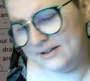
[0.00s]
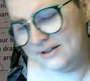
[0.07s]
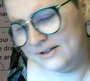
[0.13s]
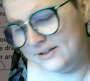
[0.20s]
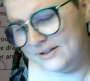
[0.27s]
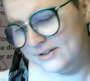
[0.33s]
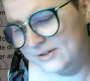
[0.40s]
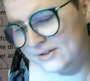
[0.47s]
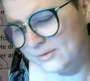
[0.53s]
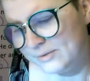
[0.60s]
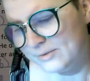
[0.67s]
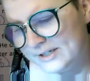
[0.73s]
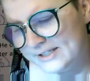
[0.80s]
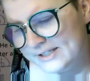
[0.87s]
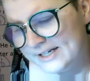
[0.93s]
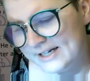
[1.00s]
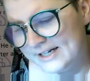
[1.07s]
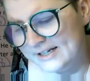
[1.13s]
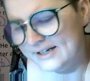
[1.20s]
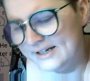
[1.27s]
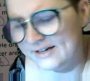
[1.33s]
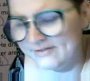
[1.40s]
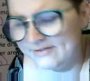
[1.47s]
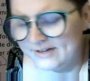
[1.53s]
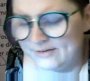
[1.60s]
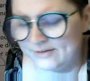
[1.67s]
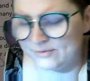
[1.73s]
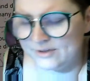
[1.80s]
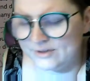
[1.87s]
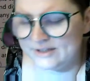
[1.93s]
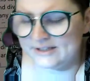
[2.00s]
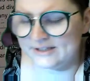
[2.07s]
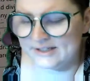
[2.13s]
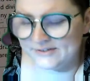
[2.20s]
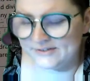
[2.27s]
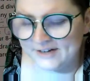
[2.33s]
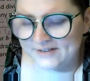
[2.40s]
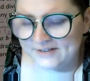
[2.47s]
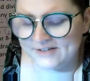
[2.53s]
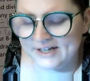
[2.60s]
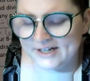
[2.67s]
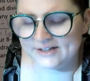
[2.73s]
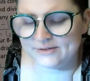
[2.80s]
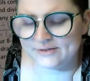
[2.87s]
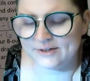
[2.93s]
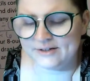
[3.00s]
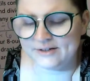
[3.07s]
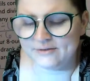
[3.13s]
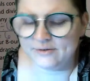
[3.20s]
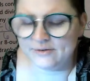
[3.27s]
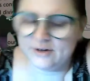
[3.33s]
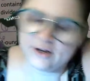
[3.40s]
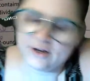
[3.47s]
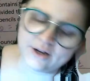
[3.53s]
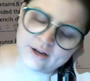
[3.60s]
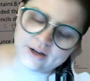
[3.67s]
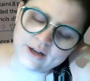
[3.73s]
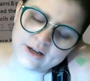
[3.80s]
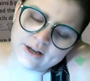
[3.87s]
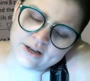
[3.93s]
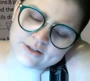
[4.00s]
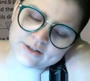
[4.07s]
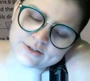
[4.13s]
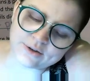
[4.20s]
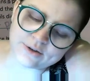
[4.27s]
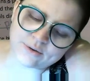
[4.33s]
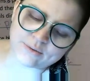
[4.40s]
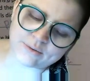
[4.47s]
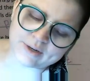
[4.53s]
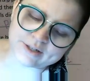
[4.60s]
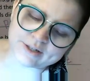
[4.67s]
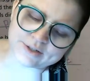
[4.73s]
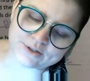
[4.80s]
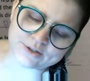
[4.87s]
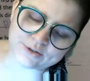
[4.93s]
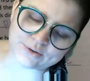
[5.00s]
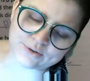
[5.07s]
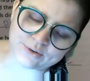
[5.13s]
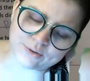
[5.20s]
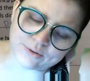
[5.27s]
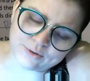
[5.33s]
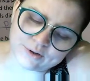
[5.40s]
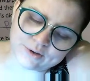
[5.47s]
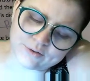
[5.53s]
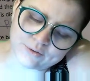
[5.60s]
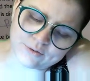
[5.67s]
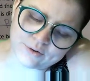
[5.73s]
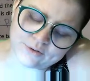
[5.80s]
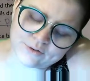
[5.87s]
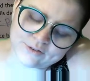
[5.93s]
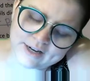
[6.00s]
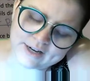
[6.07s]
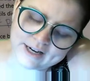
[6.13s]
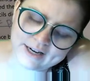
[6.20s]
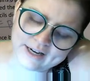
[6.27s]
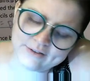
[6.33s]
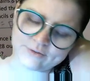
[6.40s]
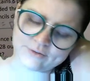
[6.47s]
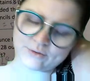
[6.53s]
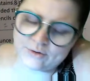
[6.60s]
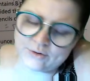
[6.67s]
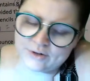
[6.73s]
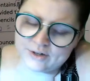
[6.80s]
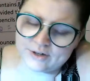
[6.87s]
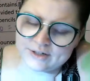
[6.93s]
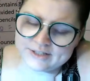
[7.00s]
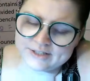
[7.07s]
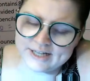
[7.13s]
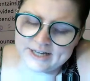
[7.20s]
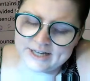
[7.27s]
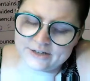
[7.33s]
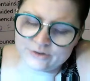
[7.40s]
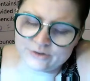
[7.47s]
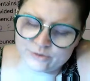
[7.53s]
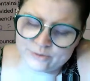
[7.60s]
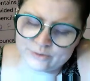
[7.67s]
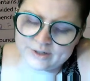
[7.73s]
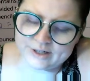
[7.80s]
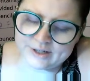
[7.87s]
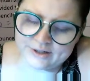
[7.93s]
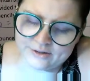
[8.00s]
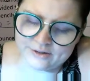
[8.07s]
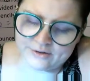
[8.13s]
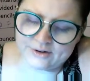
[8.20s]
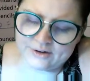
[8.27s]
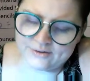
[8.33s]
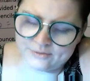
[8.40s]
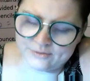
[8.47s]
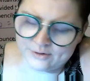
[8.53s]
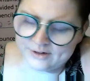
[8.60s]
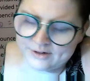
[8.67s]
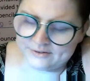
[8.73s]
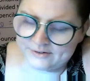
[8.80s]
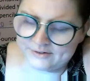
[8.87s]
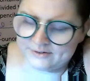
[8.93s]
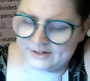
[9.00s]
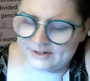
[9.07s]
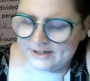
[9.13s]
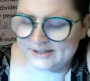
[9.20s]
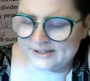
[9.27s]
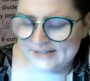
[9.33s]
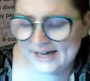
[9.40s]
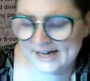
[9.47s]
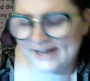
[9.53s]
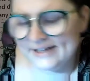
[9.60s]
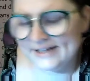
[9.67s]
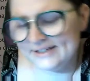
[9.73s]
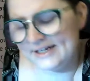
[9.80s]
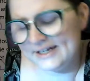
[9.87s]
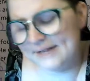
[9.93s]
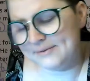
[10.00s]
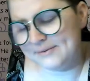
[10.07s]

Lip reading: so 1 10 and 5 ones, that's 5 tens, right? So 1, 2, 3, 4, 5, or 10, 20, 30, 40, 50. 10 times